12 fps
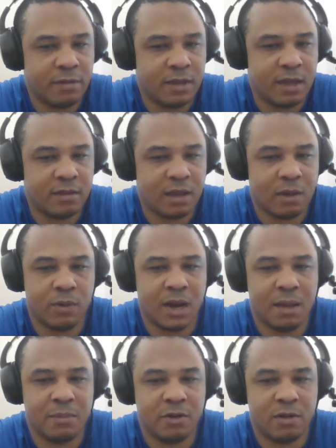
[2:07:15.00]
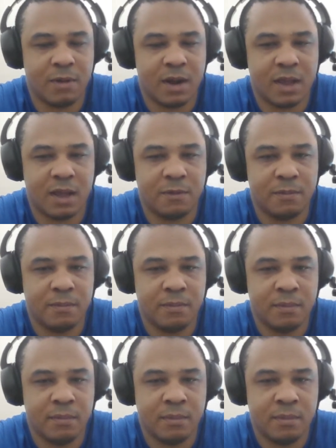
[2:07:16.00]
things like what I'm doing right now?
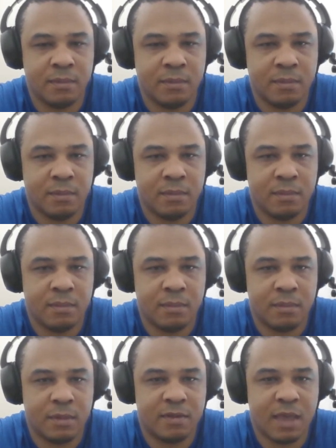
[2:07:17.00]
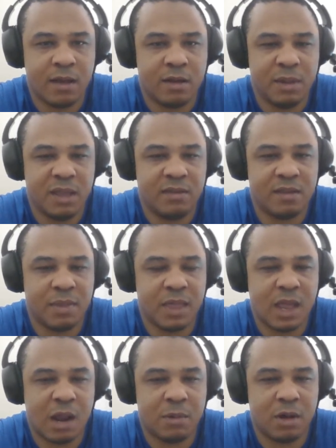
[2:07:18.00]
Is that going to be something that
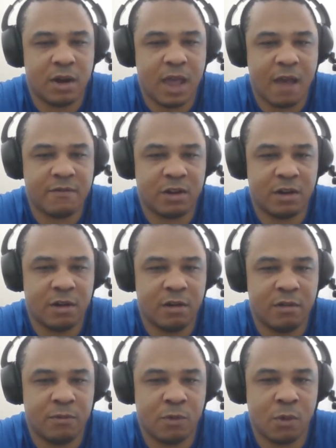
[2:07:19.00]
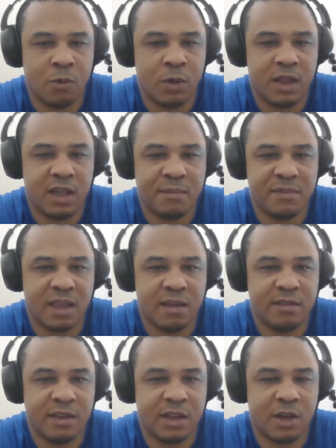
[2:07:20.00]
I'm going to have to learn for when it comes down
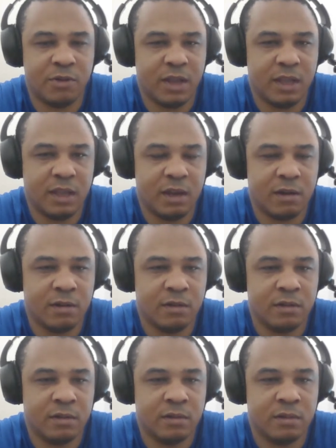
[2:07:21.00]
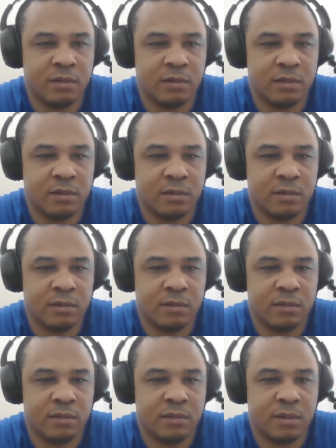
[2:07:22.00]
to coding here?
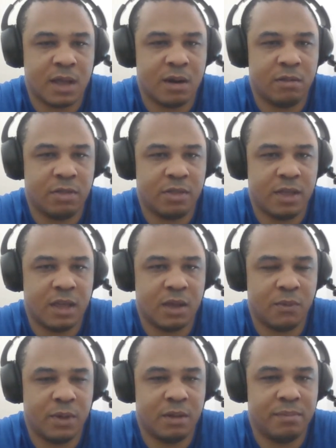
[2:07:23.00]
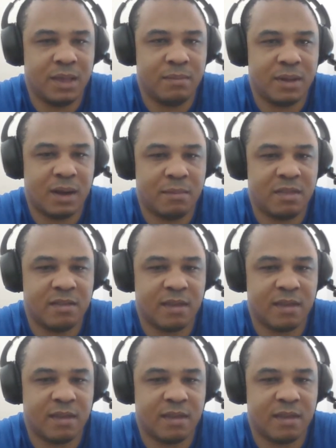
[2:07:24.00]
I don't think it will be, but I'm just